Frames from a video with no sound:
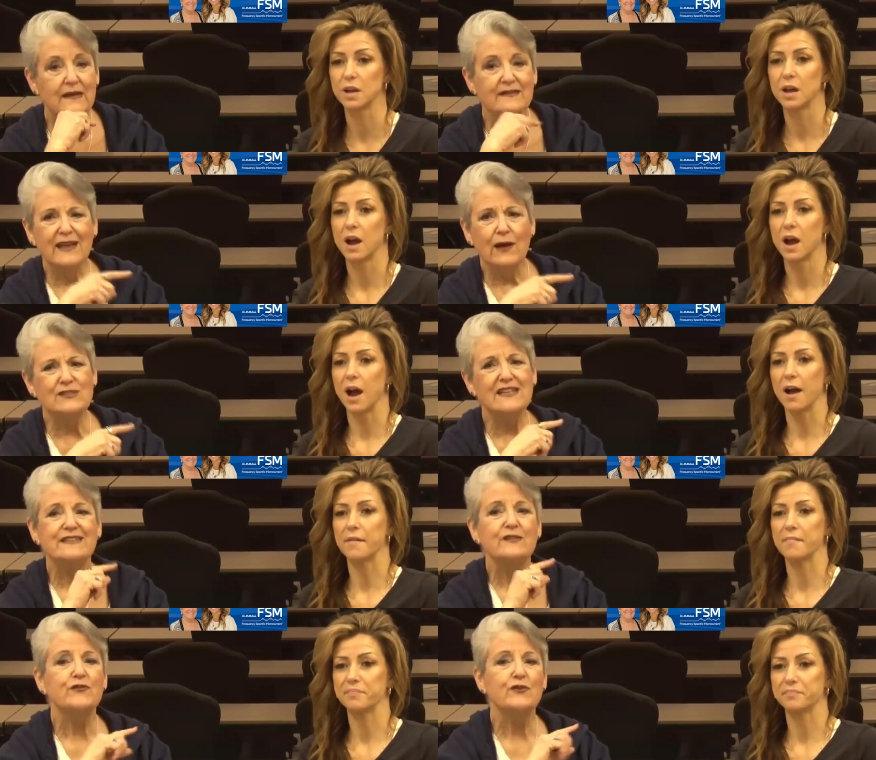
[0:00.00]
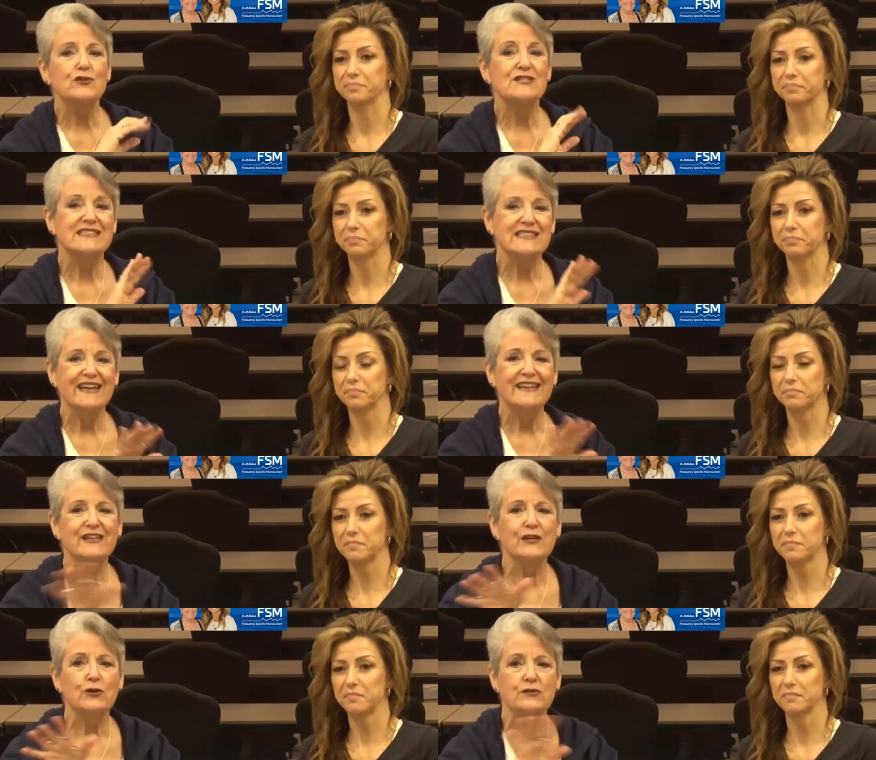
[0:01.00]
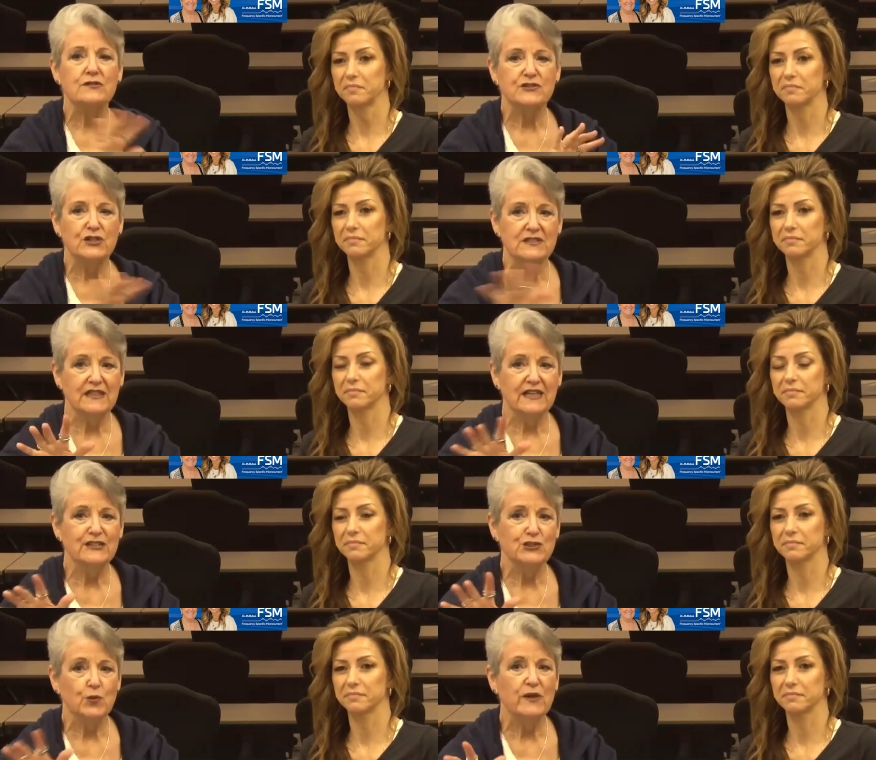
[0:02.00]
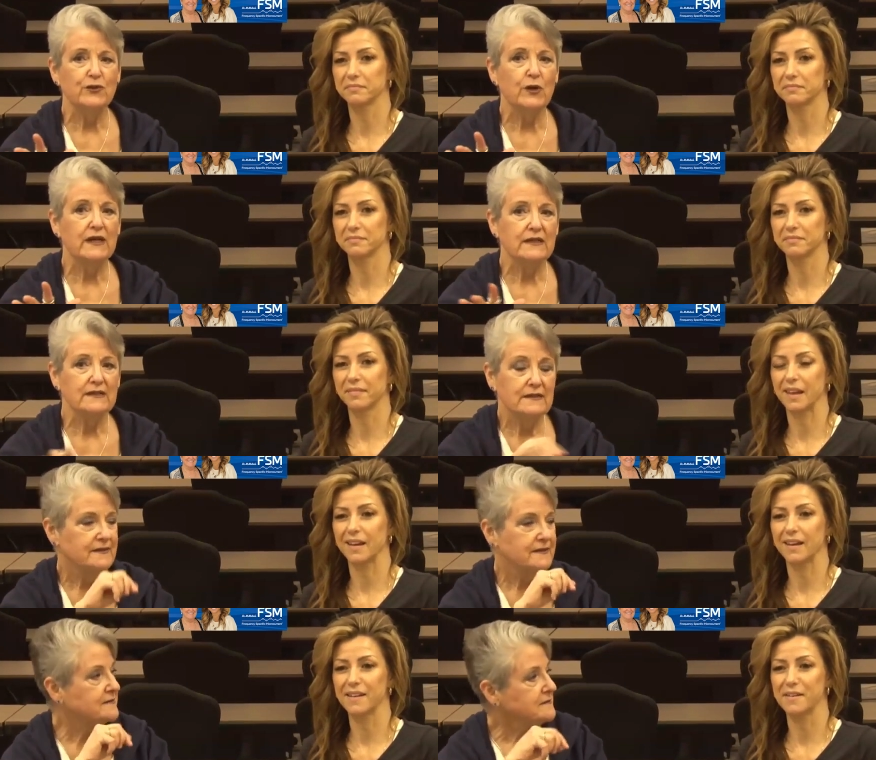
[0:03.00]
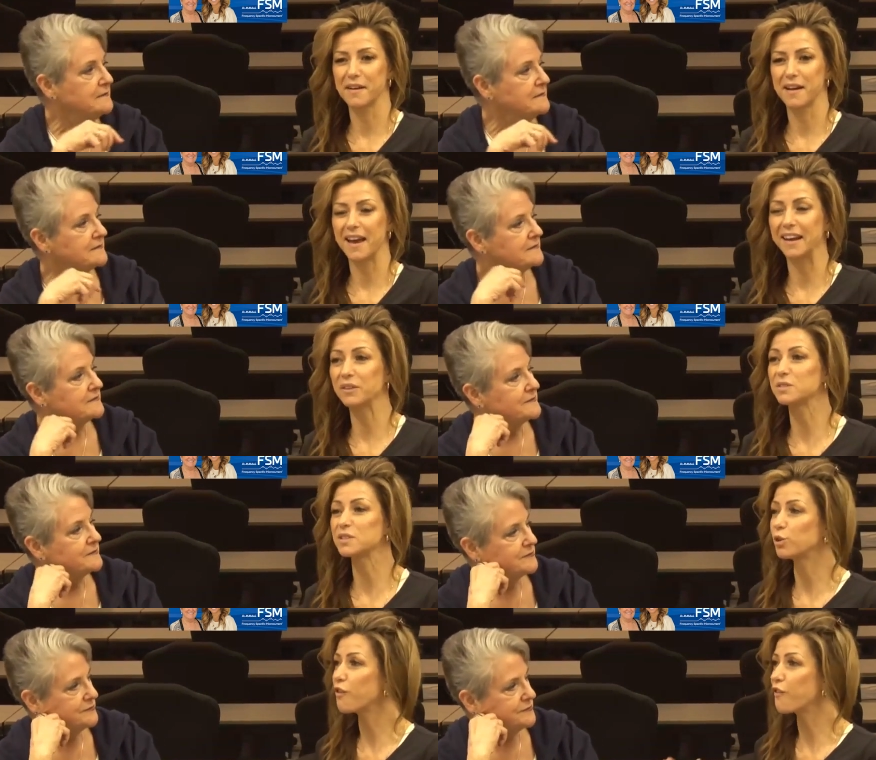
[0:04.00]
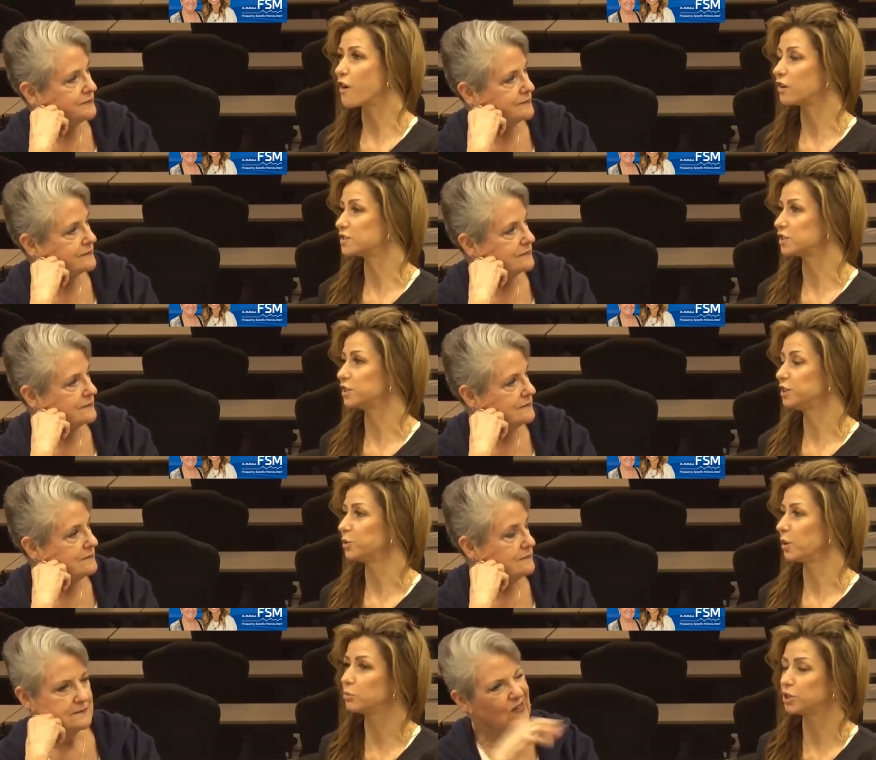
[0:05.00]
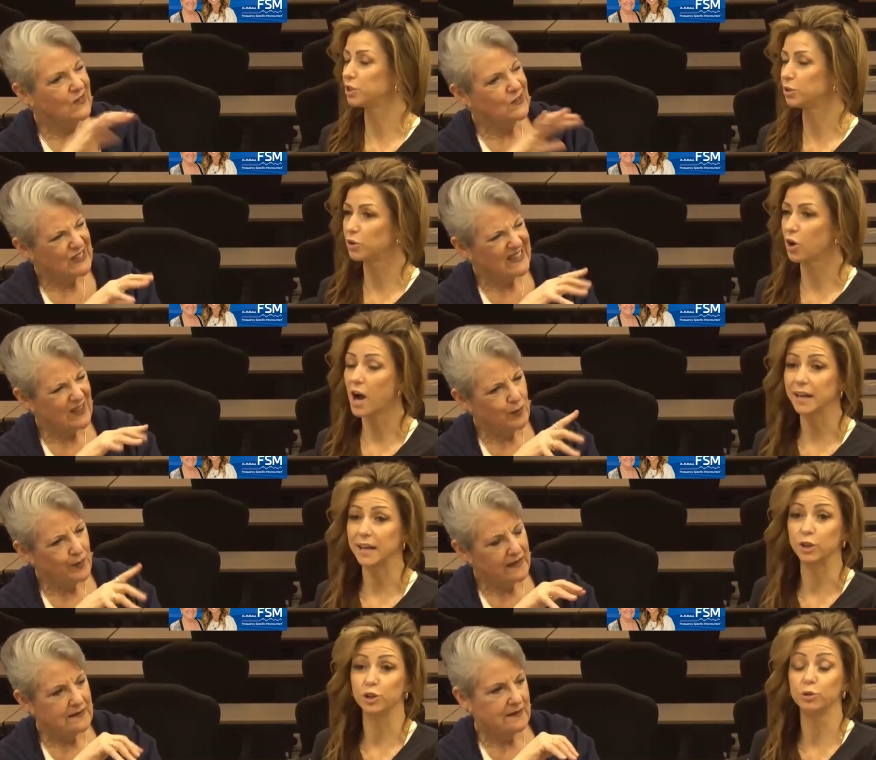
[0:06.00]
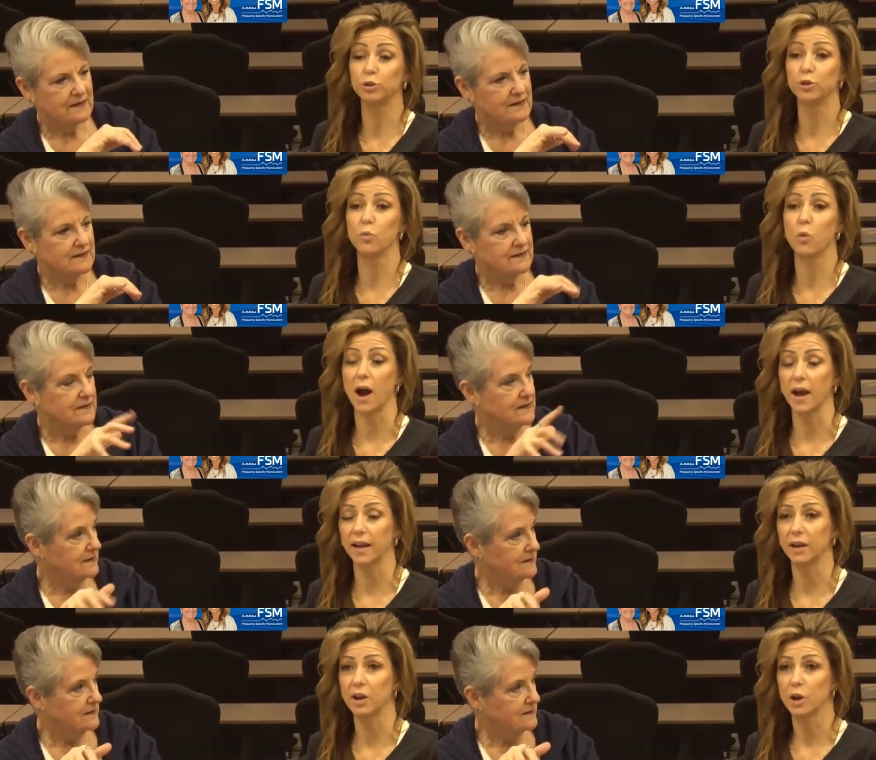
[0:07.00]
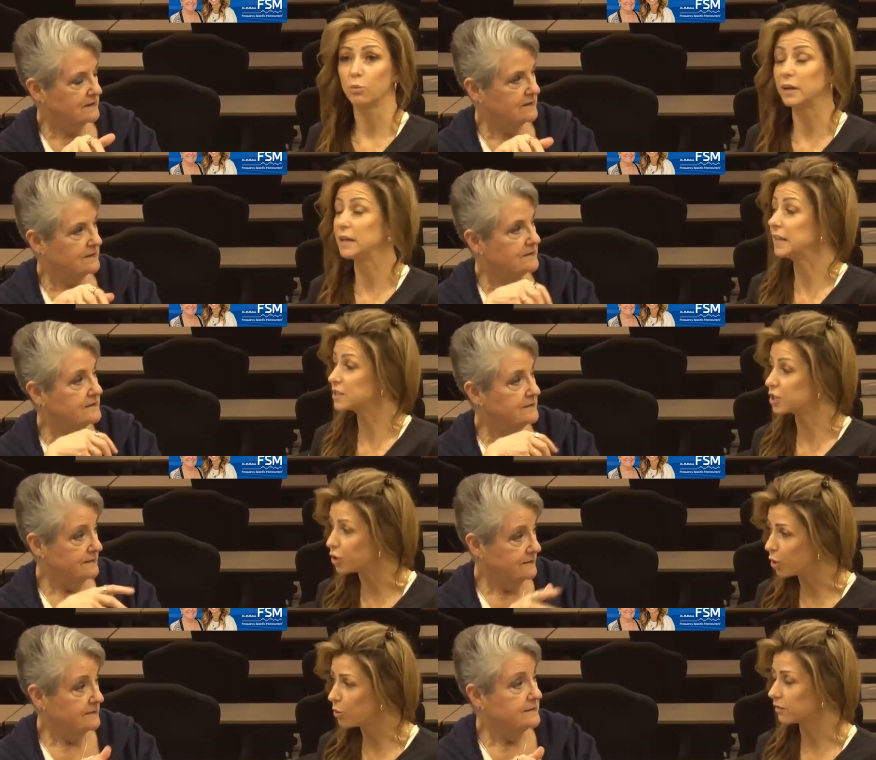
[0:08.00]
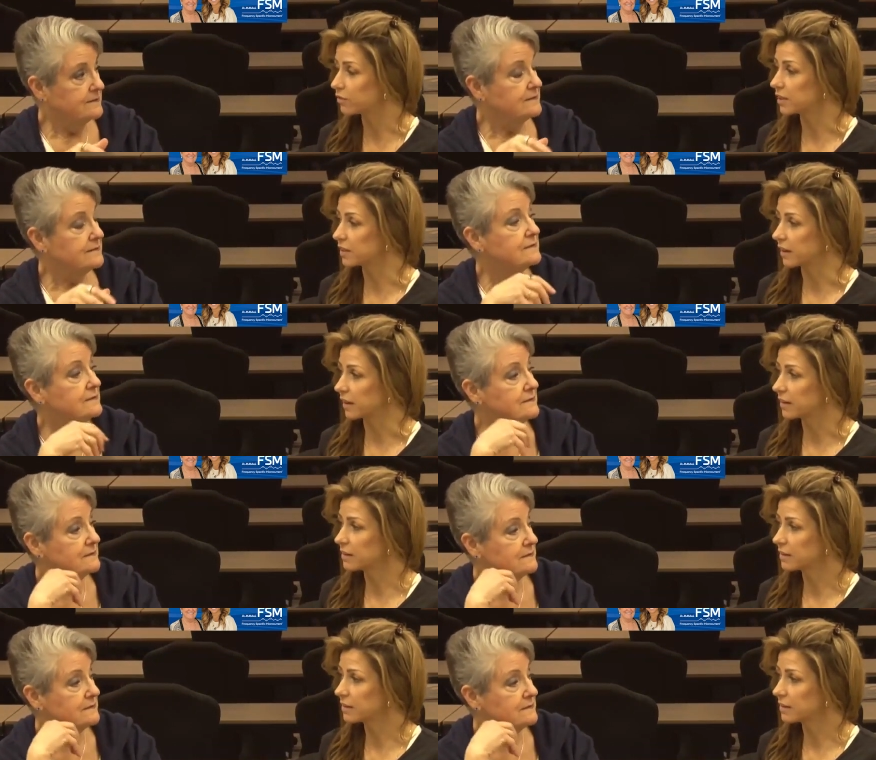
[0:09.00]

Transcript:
Speaker 1: That was like the first 10 years, just in case you're wondering.
Speaker 2: And it was no fault to you. And you got it and you knew why we needed to know everything.